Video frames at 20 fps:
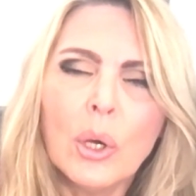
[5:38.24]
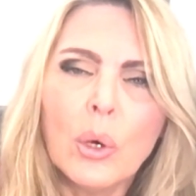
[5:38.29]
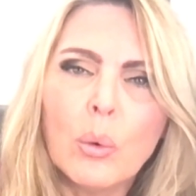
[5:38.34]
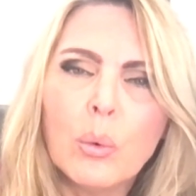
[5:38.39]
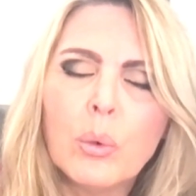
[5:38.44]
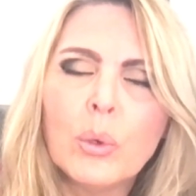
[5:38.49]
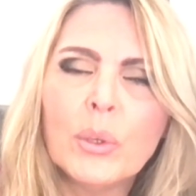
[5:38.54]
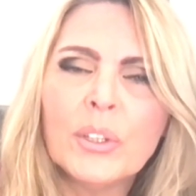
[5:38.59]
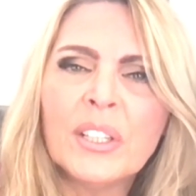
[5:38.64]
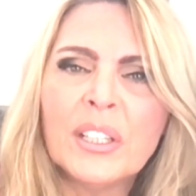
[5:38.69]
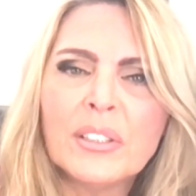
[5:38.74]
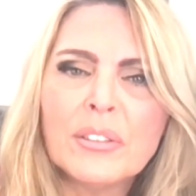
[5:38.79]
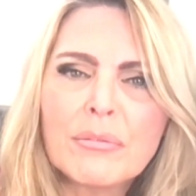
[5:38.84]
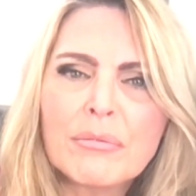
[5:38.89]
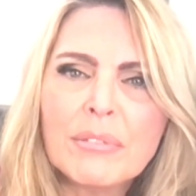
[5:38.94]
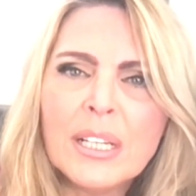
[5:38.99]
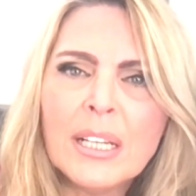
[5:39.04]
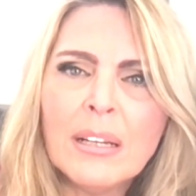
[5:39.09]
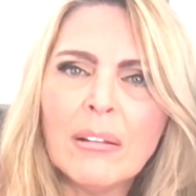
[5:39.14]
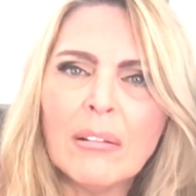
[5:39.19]
wouldn't
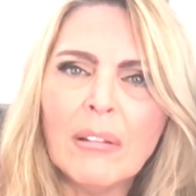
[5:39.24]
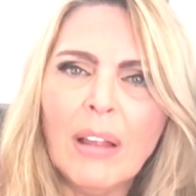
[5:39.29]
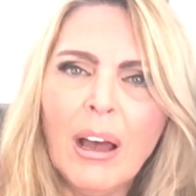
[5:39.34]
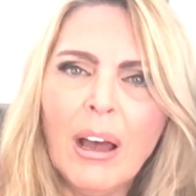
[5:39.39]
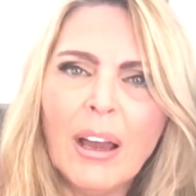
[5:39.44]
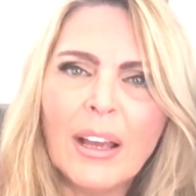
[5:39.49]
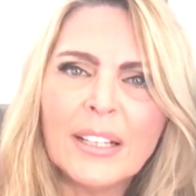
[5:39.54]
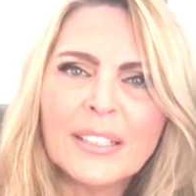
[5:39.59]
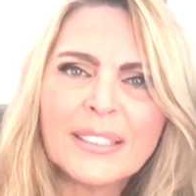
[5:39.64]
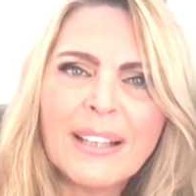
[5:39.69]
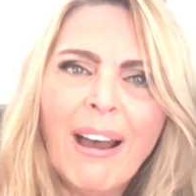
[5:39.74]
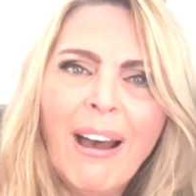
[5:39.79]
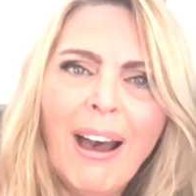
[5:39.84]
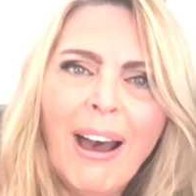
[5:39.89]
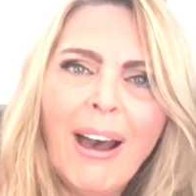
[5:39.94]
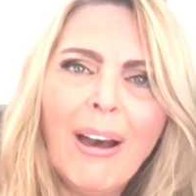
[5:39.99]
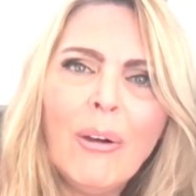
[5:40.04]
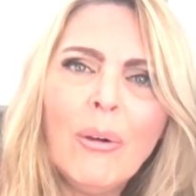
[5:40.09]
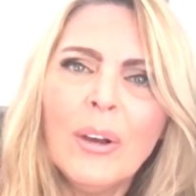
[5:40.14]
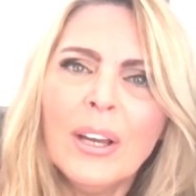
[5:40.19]
realize
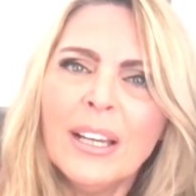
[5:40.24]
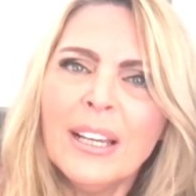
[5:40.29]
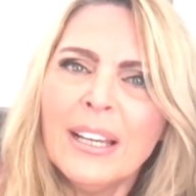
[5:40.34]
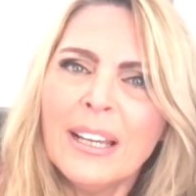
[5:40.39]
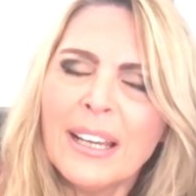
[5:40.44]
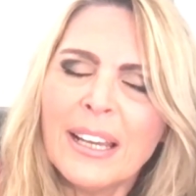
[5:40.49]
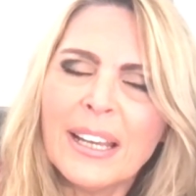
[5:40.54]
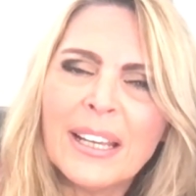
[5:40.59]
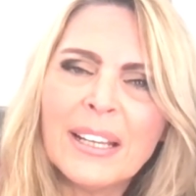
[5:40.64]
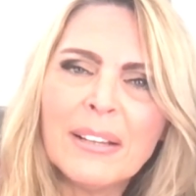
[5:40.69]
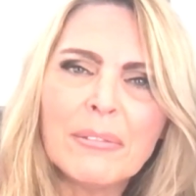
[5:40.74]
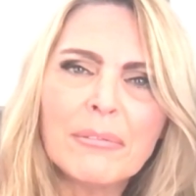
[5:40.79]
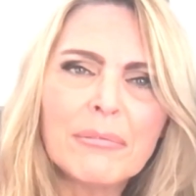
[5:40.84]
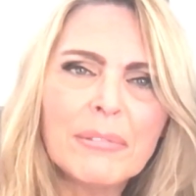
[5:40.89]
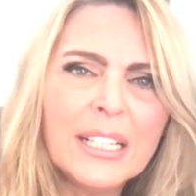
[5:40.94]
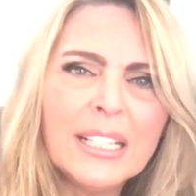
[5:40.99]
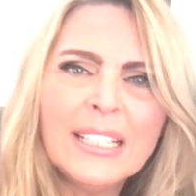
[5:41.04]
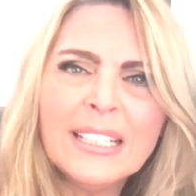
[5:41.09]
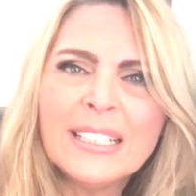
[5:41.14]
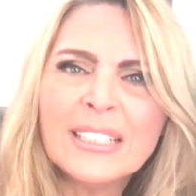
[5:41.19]
how it
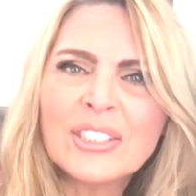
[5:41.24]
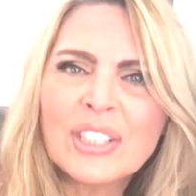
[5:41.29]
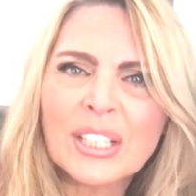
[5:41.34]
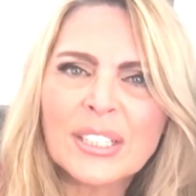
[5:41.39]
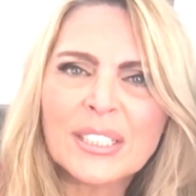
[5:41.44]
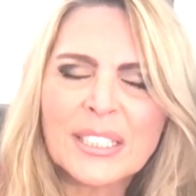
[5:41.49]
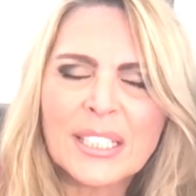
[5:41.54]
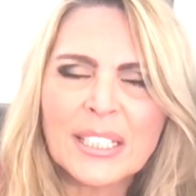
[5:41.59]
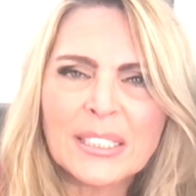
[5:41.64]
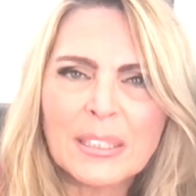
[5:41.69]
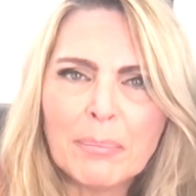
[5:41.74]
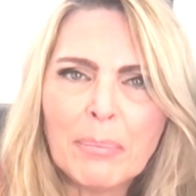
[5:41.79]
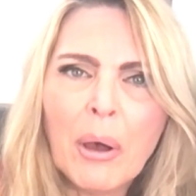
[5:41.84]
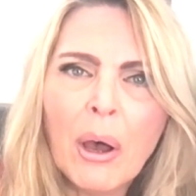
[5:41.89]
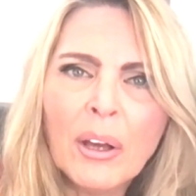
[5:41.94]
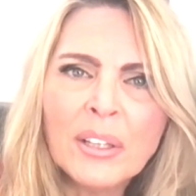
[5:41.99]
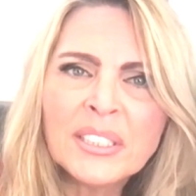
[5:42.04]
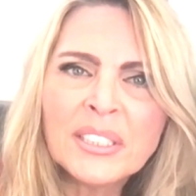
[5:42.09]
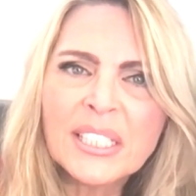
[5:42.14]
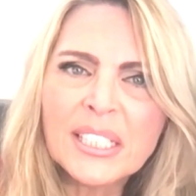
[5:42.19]
really just is a
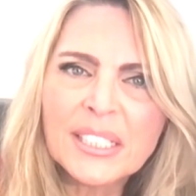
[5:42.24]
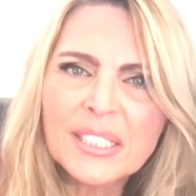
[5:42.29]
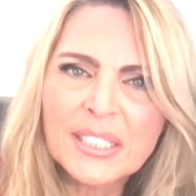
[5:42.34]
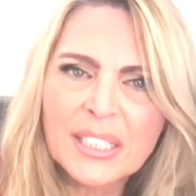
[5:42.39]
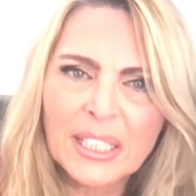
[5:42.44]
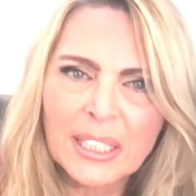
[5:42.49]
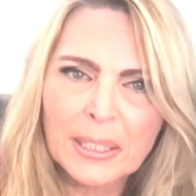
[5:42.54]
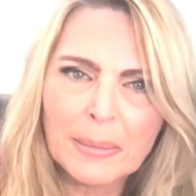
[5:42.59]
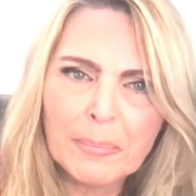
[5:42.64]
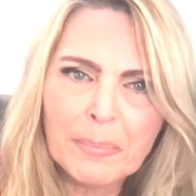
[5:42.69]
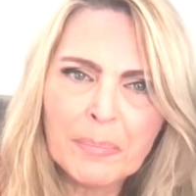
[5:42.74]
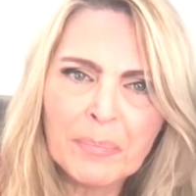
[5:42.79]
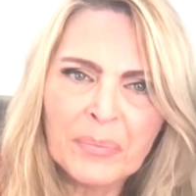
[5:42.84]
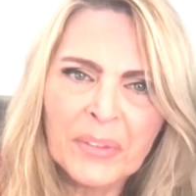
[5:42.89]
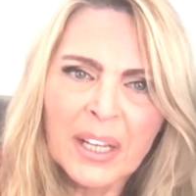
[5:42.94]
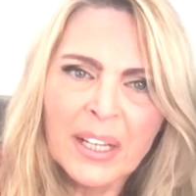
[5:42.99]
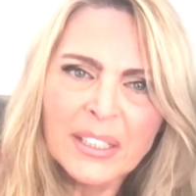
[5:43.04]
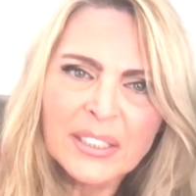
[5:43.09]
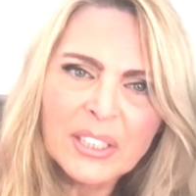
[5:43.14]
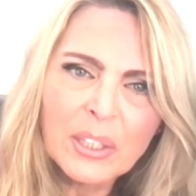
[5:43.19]
Ponzi scheme.
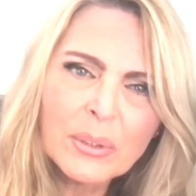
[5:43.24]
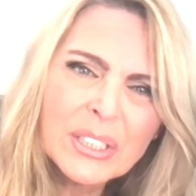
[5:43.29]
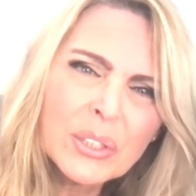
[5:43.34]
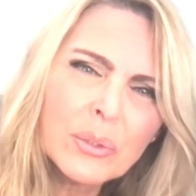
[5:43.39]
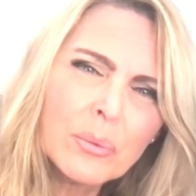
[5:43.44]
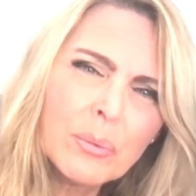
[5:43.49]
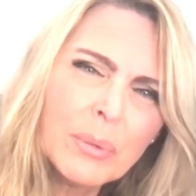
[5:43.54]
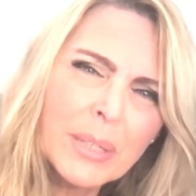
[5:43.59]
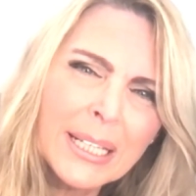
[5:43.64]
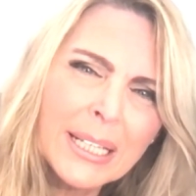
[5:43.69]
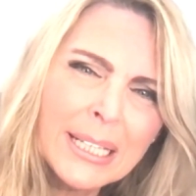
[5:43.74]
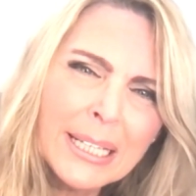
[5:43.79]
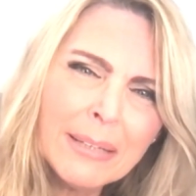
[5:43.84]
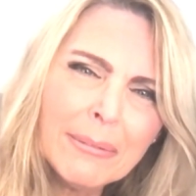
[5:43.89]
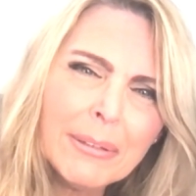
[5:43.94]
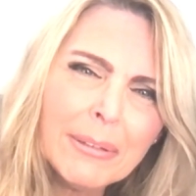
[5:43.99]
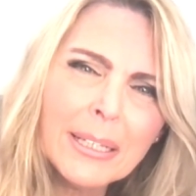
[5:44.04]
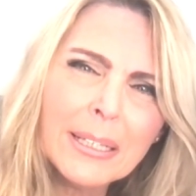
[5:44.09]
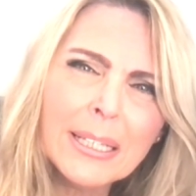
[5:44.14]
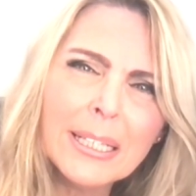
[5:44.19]
So it's really,
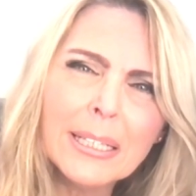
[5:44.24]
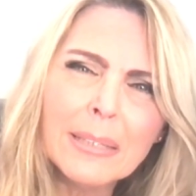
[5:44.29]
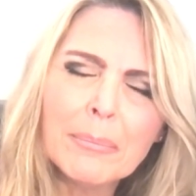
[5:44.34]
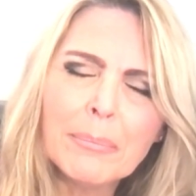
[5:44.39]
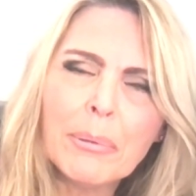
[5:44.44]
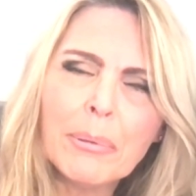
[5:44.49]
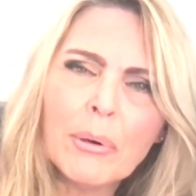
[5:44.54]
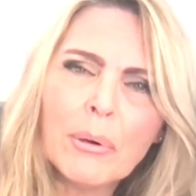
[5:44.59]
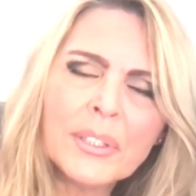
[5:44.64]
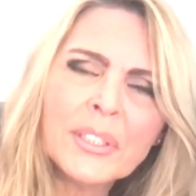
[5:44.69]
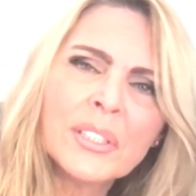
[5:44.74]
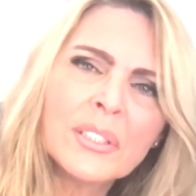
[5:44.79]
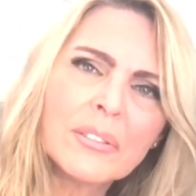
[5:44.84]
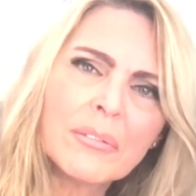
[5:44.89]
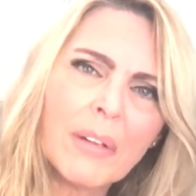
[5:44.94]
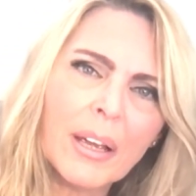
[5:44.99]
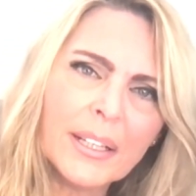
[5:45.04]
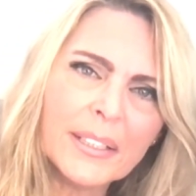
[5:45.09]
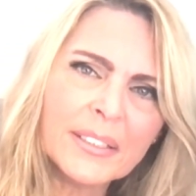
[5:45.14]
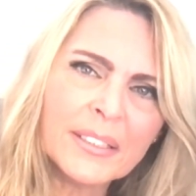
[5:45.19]
really important
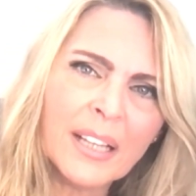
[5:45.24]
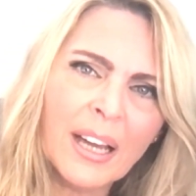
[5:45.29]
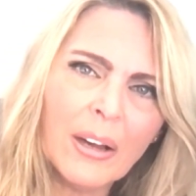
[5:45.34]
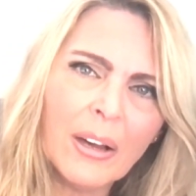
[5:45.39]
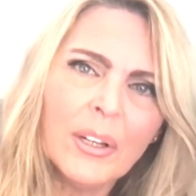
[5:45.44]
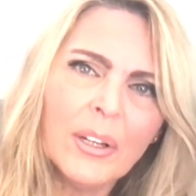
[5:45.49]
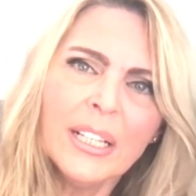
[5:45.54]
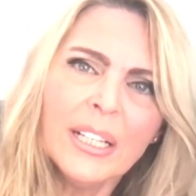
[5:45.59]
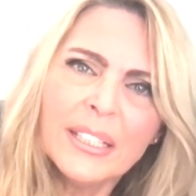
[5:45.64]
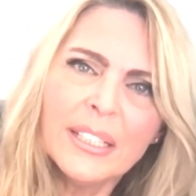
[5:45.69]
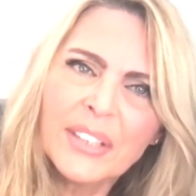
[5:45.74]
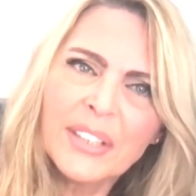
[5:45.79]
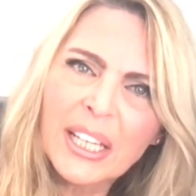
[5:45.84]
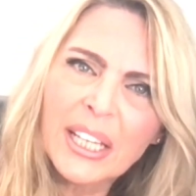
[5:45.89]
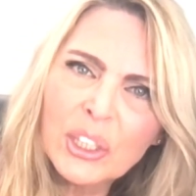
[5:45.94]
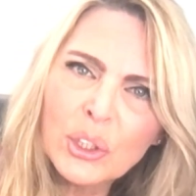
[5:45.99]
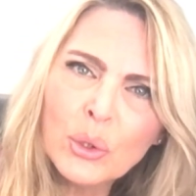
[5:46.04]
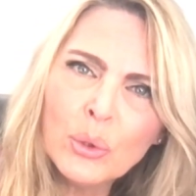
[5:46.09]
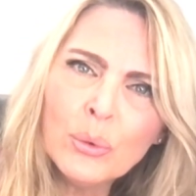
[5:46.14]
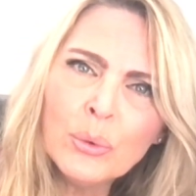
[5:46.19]
right now
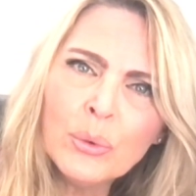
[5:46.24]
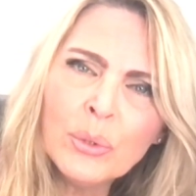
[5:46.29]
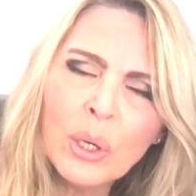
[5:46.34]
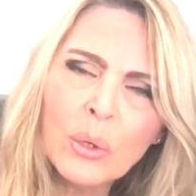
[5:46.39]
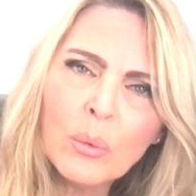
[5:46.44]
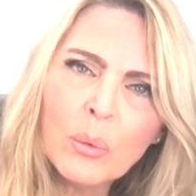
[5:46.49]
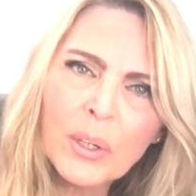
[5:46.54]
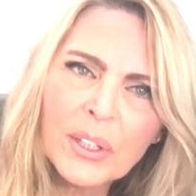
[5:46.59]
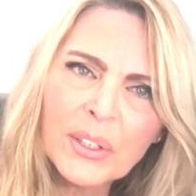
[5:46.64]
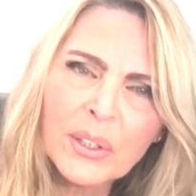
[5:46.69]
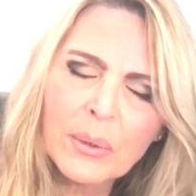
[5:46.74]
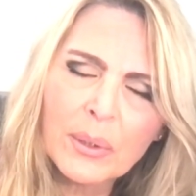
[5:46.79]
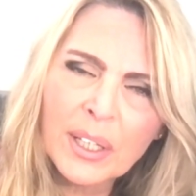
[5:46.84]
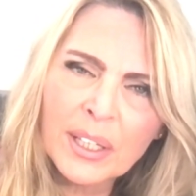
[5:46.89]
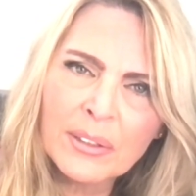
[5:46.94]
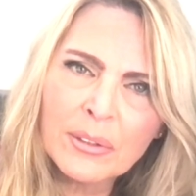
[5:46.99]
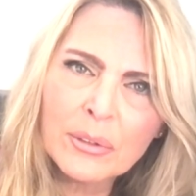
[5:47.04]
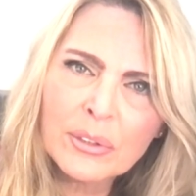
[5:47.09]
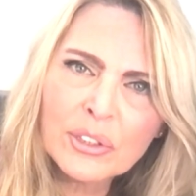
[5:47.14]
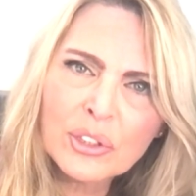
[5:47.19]
that you know what your
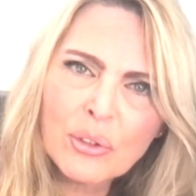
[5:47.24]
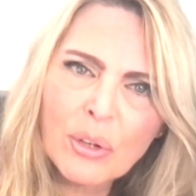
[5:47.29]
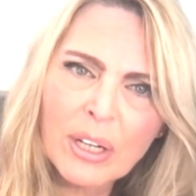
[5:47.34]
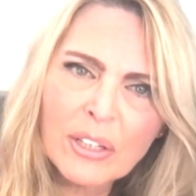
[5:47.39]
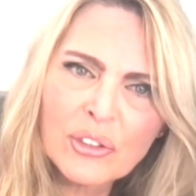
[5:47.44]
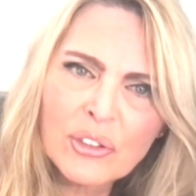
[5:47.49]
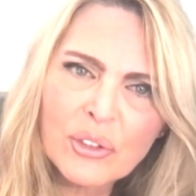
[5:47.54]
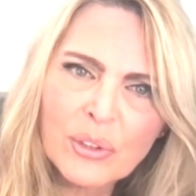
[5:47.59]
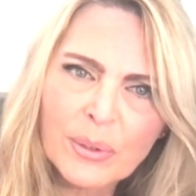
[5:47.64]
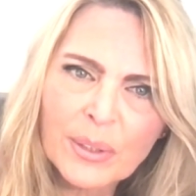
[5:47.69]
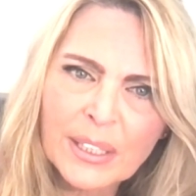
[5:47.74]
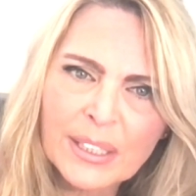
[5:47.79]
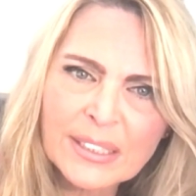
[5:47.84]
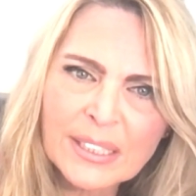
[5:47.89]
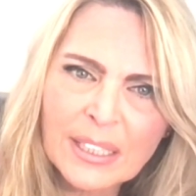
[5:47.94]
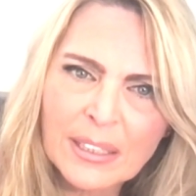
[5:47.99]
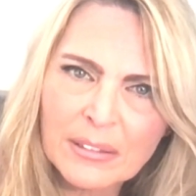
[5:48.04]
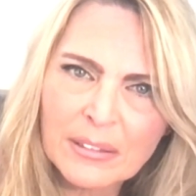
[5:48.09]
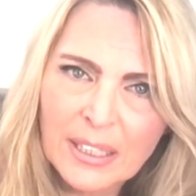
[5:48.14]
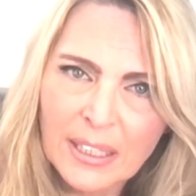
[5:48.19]
inner structure is.
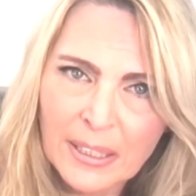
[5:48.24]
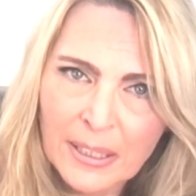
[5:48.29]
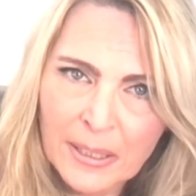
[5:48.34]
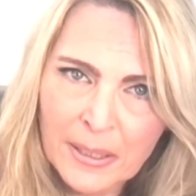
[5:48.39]
And